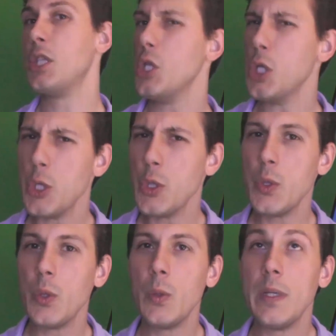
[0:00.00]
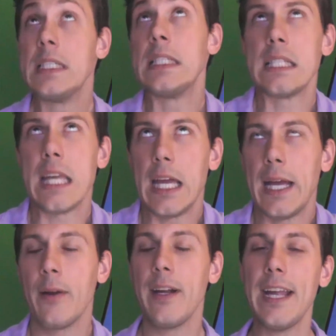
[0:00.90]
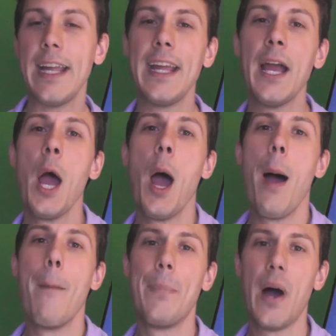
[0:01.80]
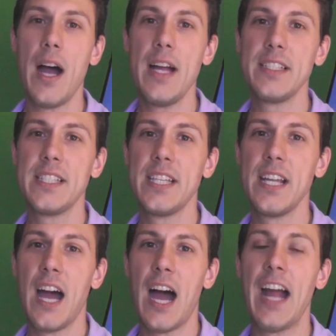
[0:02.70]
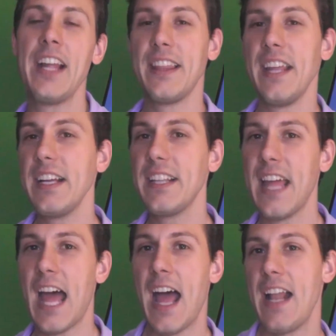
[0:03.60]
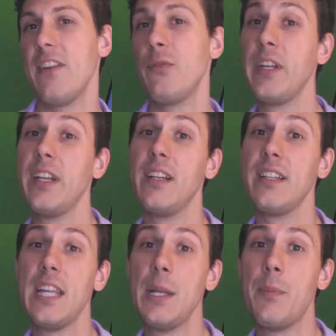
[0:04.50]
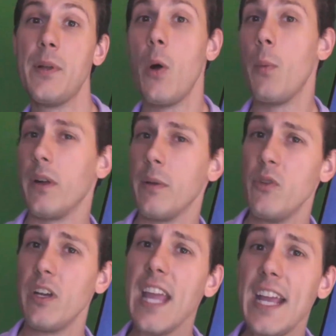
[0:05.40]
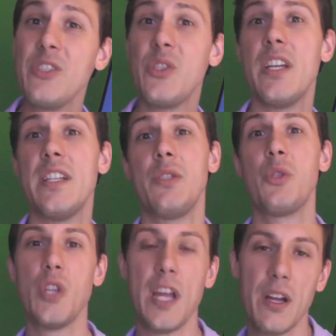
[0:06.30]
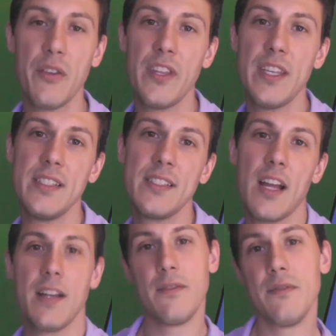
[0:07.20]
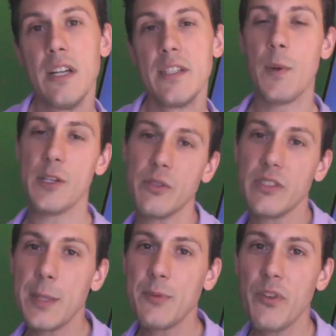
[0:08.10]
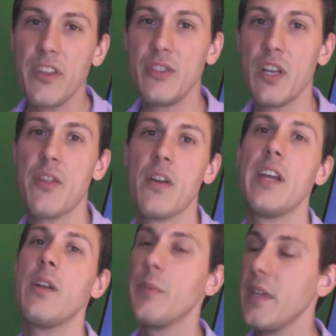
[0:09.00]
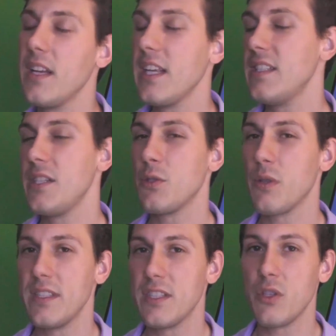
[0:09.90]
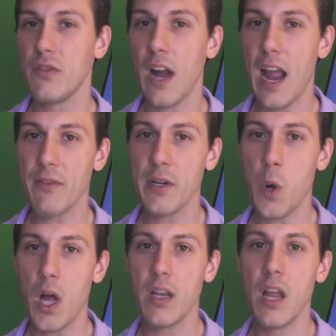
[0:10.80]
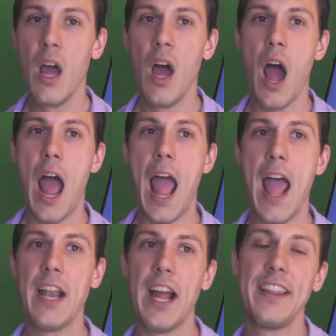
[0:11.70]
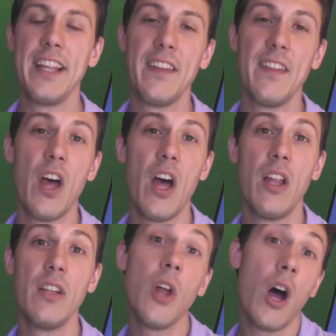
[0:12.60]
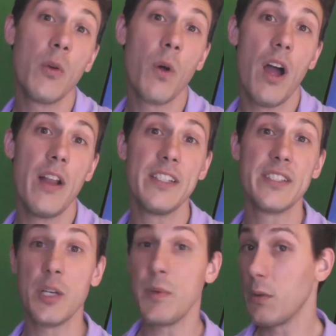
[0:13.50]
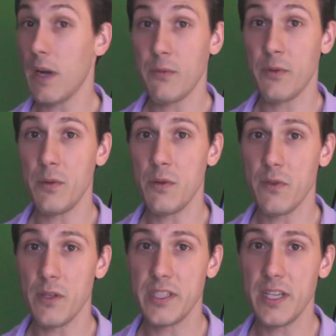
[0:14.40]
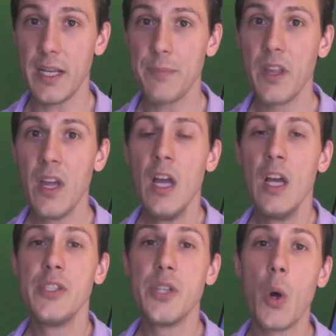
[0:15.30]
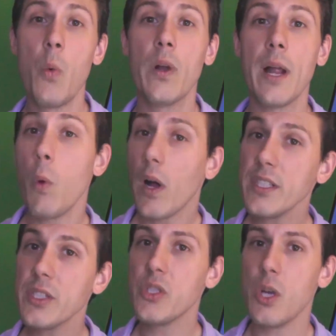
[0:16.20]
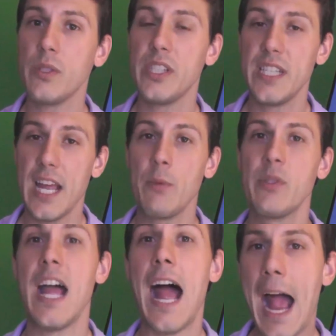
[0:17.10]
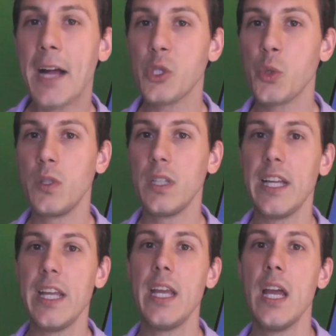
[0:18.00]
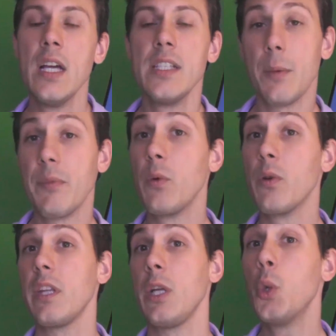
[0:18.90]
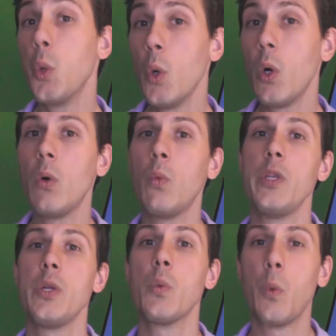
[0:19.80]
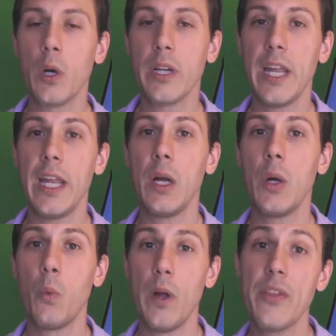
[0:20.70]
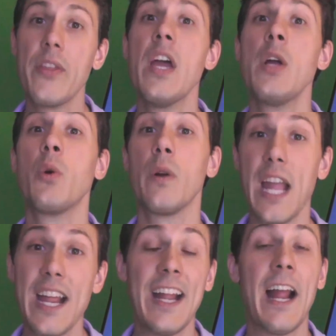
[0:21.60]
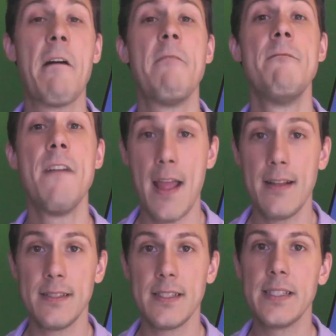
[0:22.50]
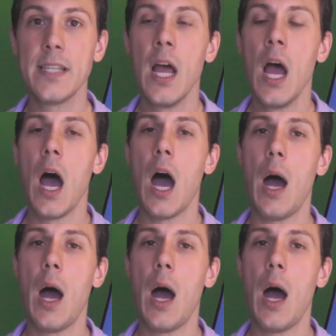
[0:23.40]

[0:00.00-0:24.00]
It's new, it's scary, but I think that if we can keep an open communication and share these kind of special tips with each other, it'll be an easier transition for everyone. And I think in the long run, it's going to be great for the university. So what I wanted to show today was actually something really cool when you're working with creating events.